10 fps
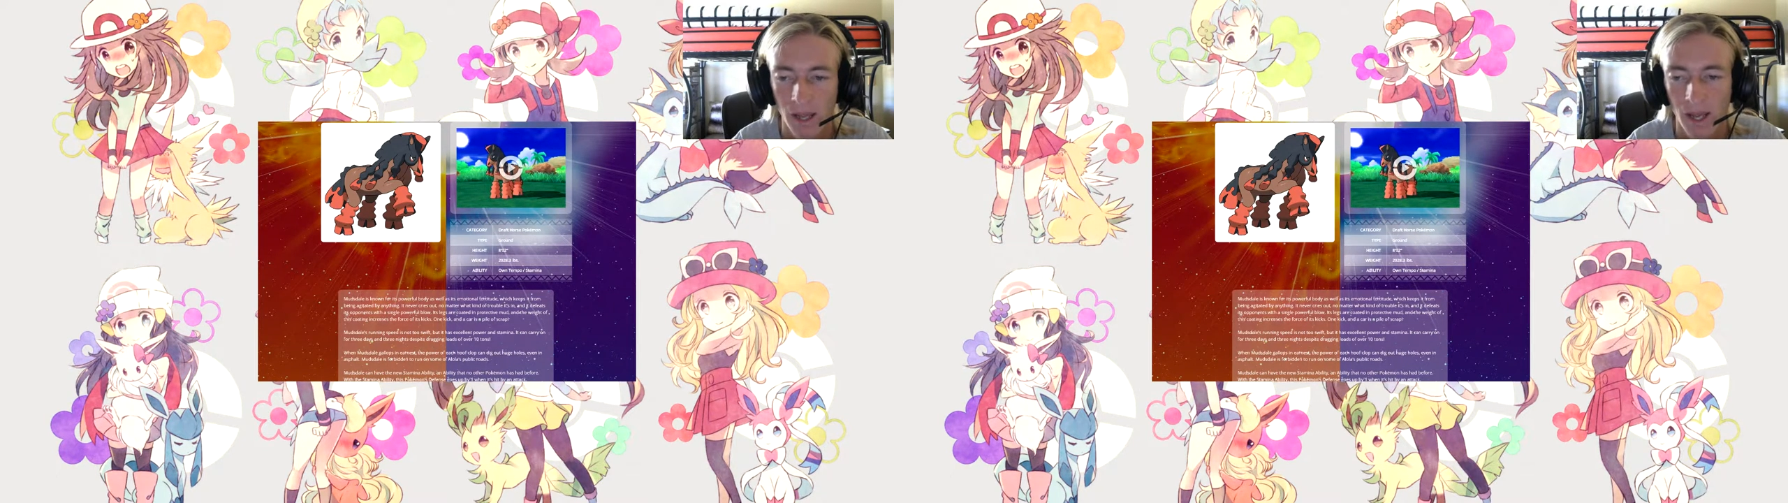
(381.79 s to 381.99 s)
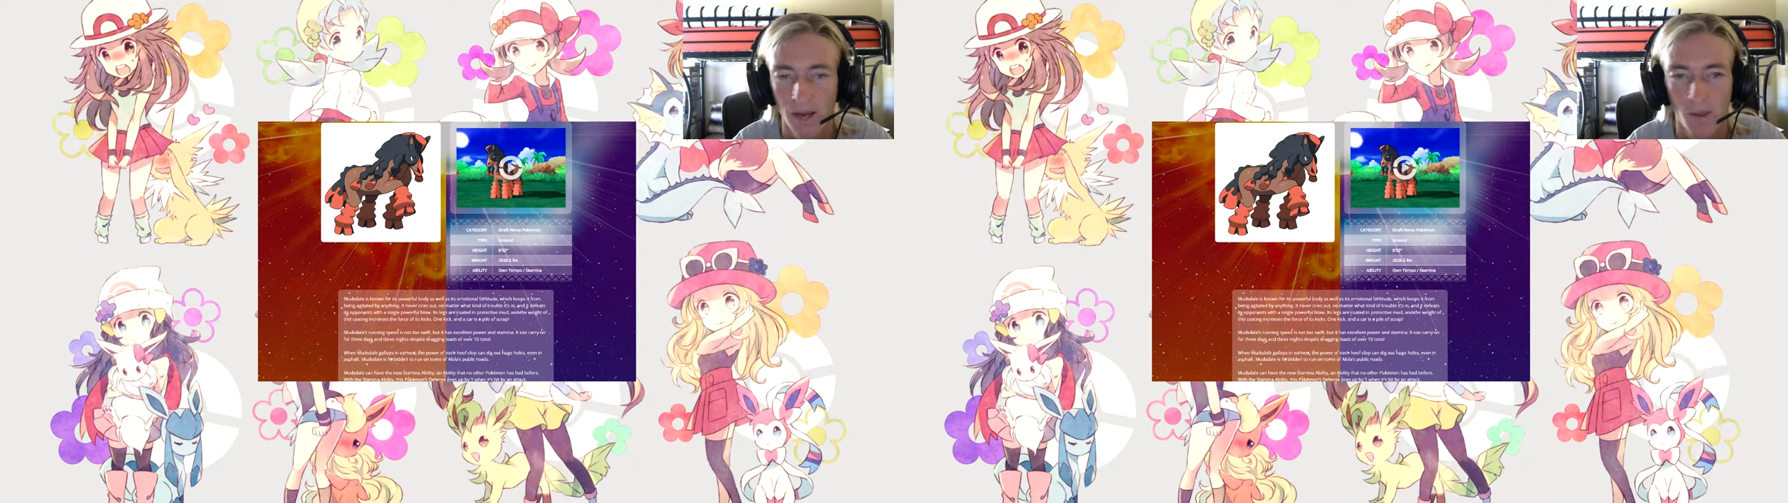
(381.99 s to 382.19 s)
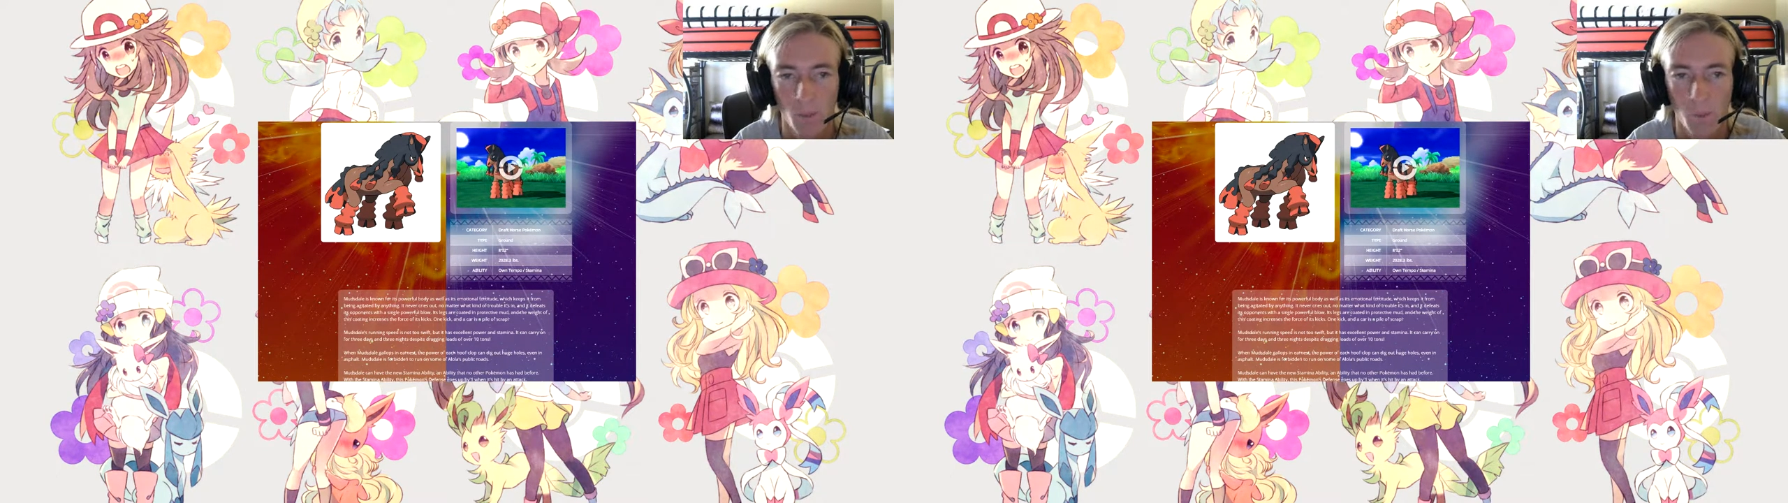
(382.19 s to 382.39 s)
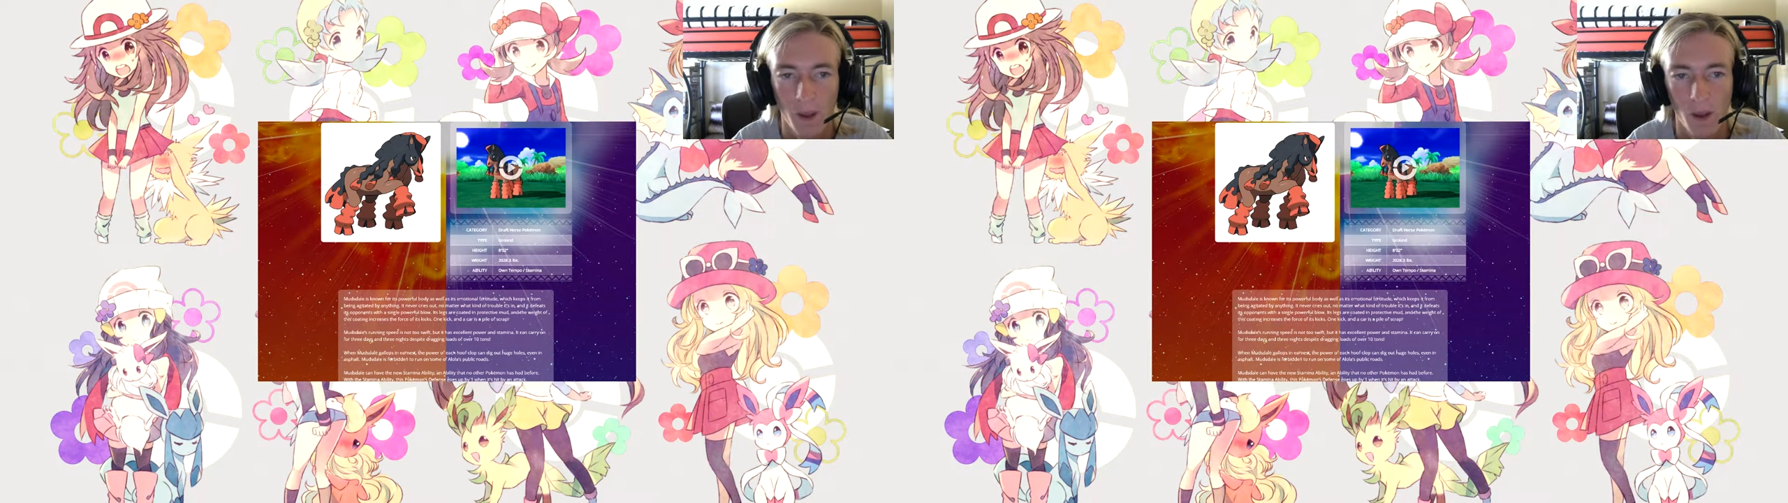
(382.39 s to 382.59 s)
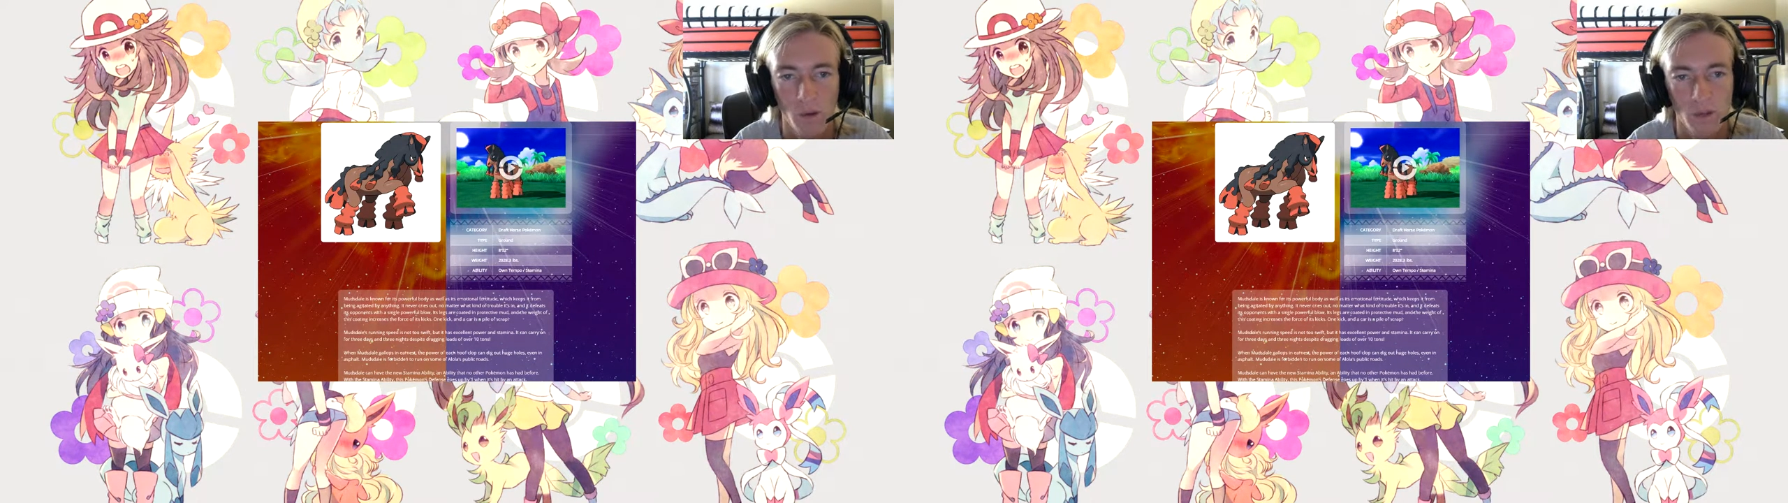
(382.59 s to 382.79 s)
and the way-
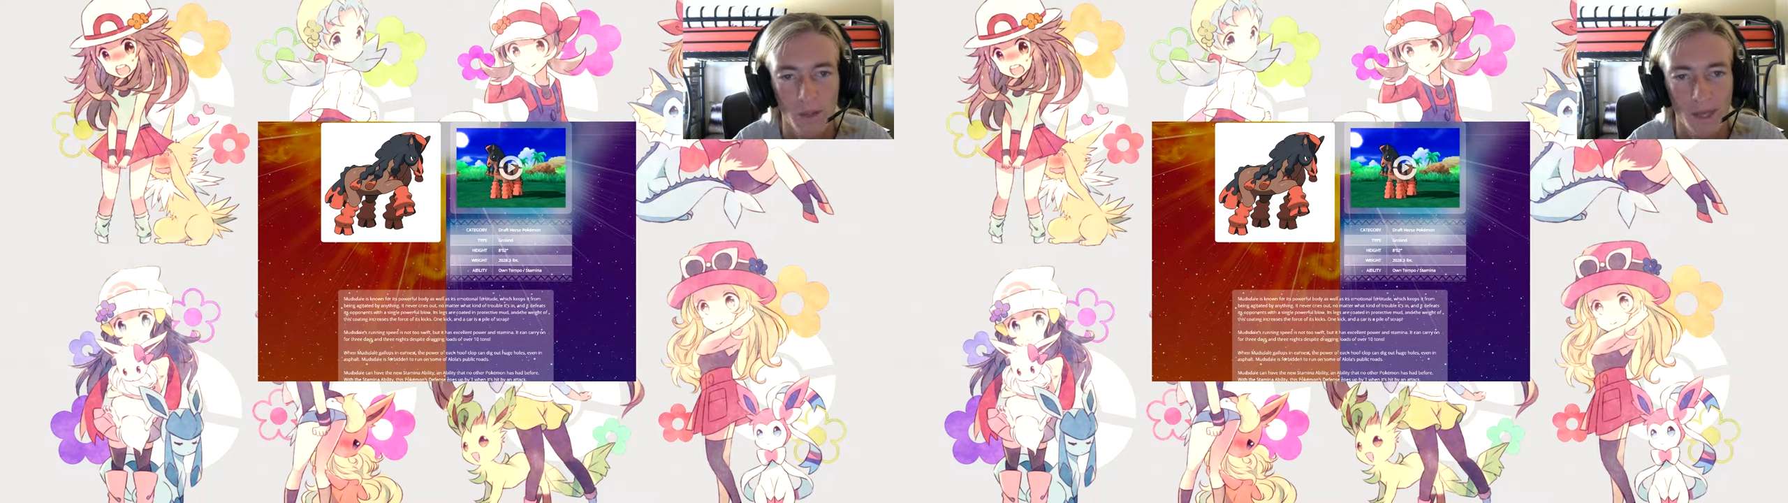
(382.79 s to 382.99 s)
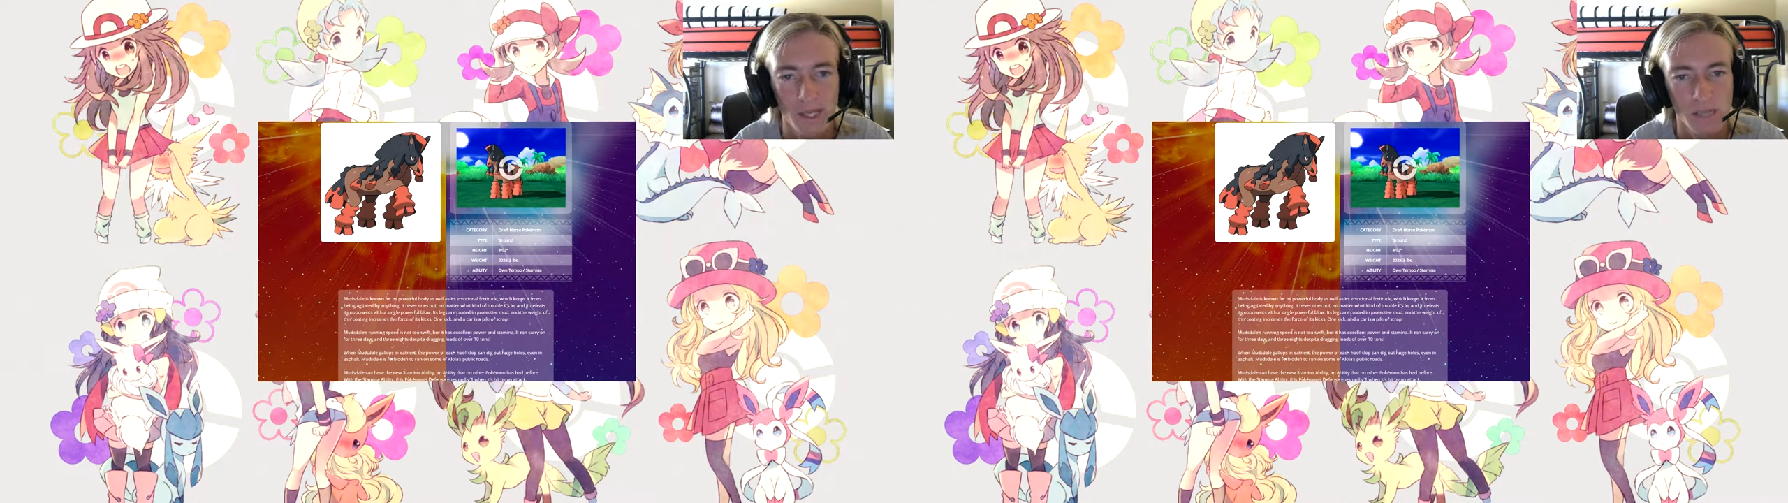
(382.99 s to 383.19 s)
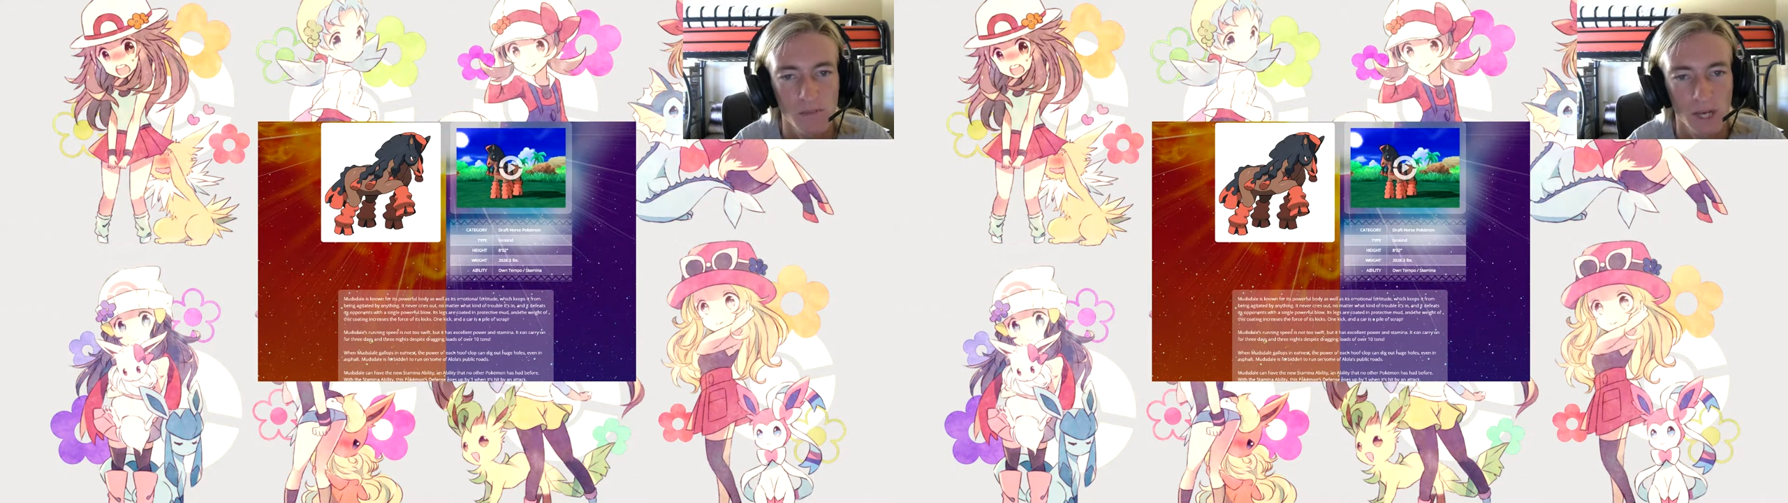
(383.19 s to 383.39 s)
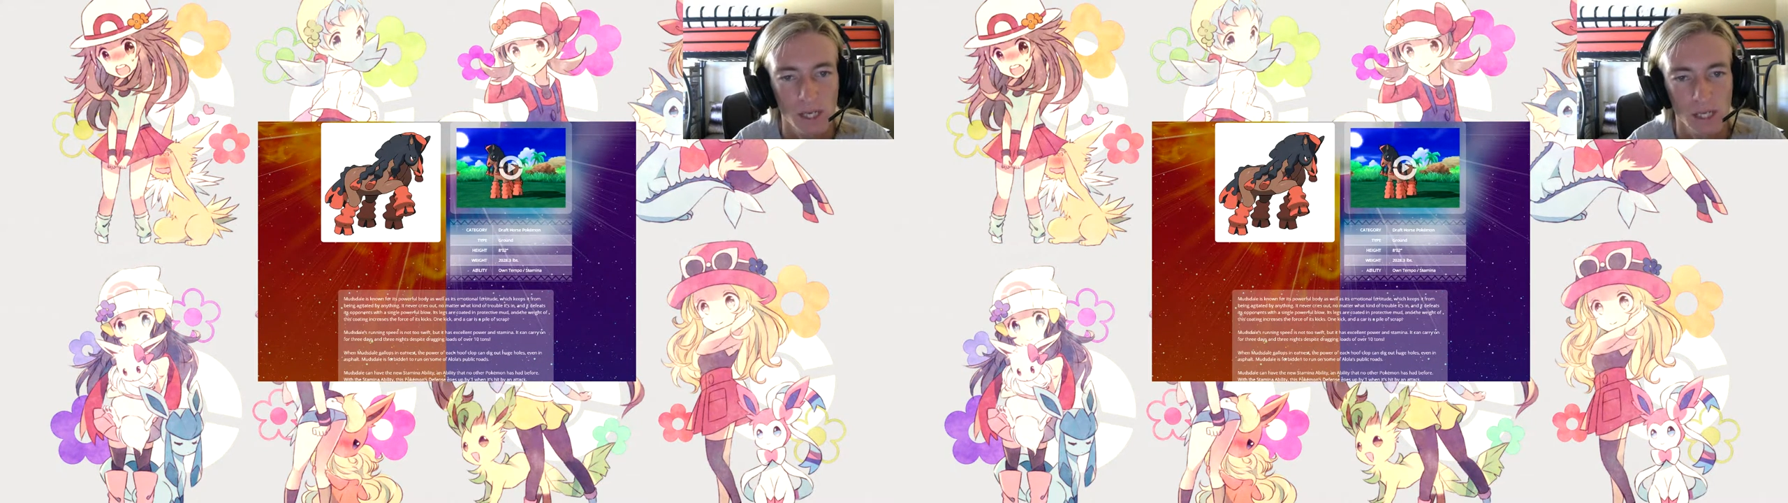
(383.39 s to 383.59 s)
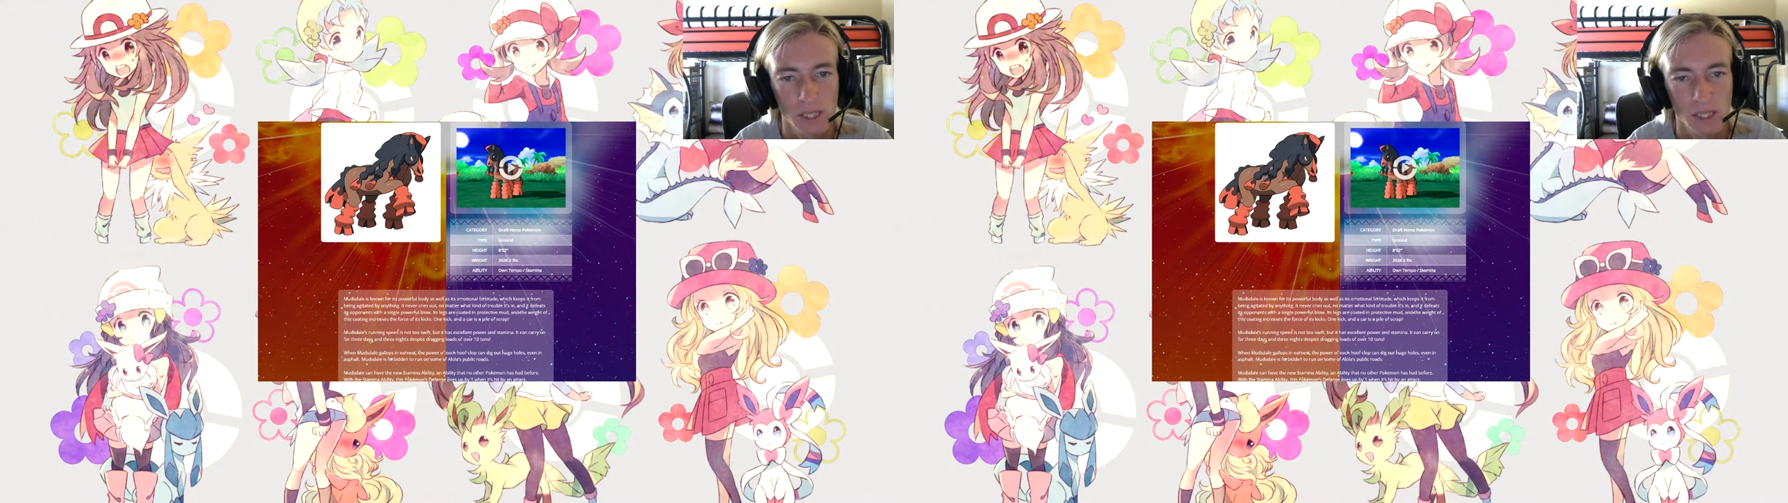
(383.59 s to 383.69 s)
oh, so that is mud.